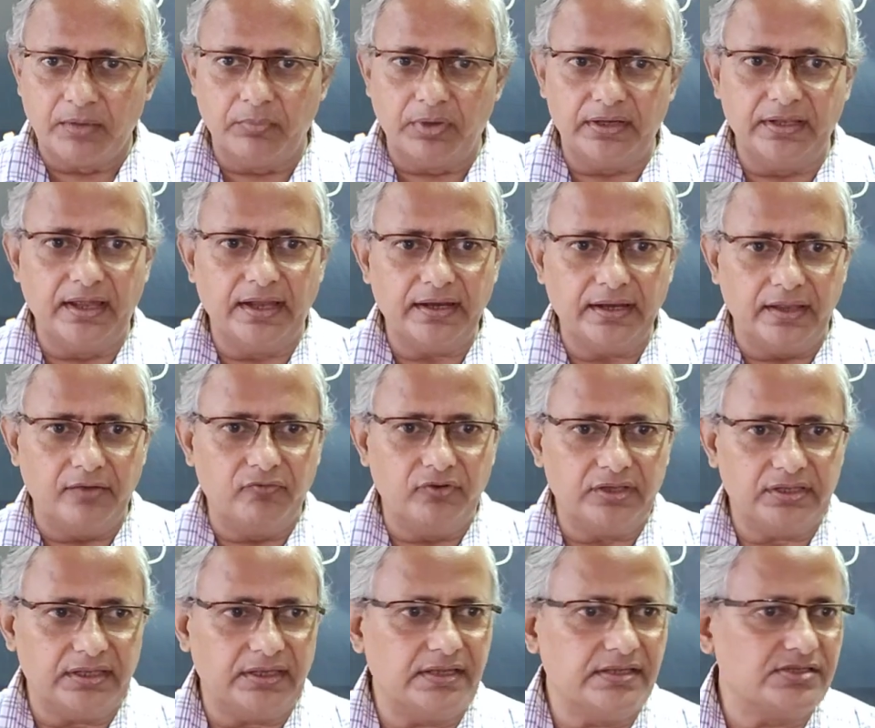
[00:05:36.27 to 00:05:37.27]
but then
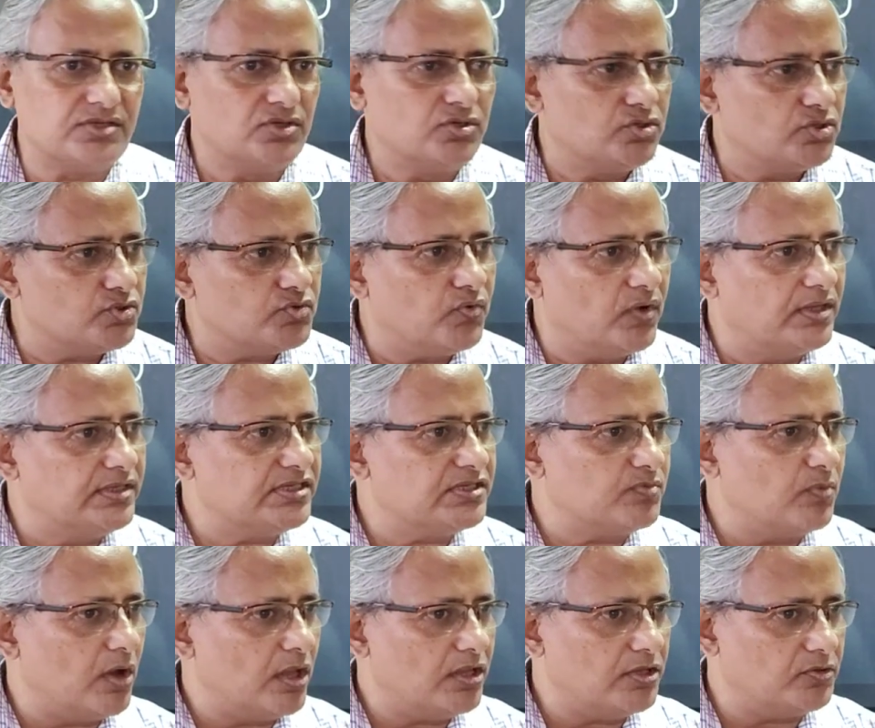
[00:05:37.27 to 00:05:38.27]
everything is into one
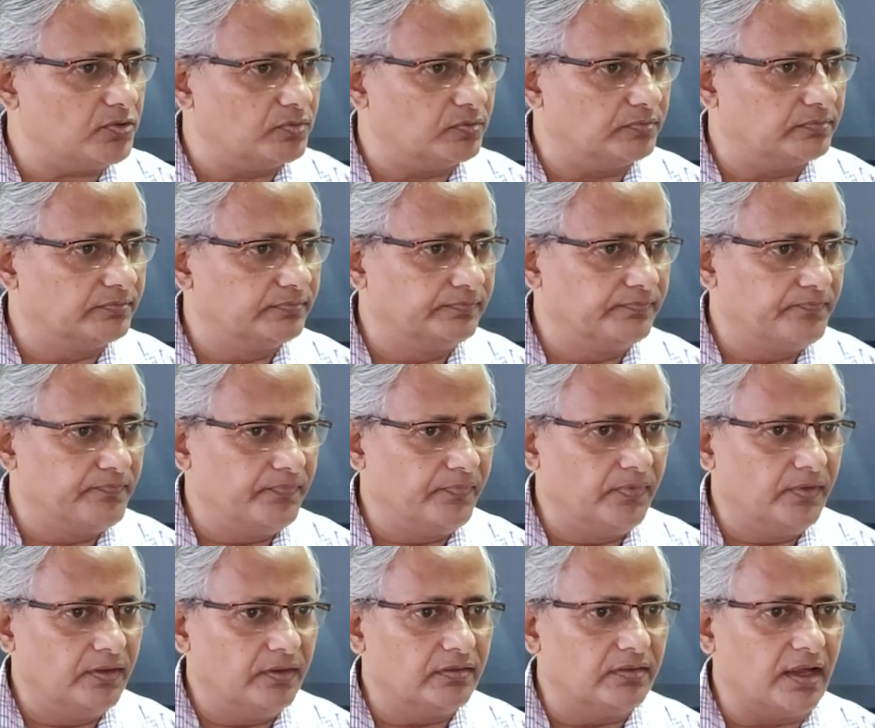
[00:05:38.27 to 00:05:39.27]
small room.
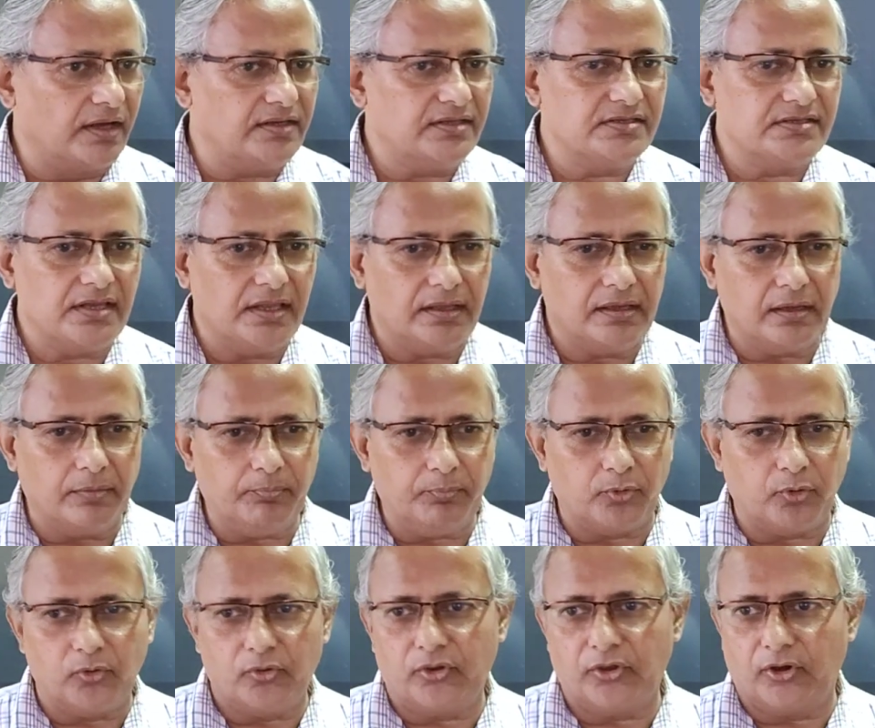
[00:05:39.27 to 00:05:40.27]
That is like a
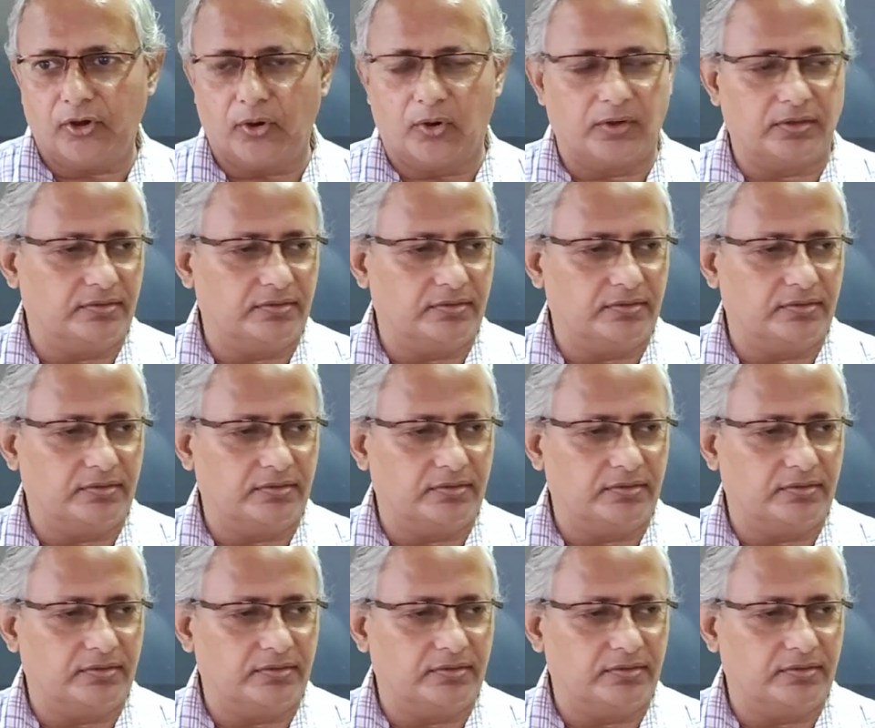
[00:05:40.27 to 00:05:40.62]
procure,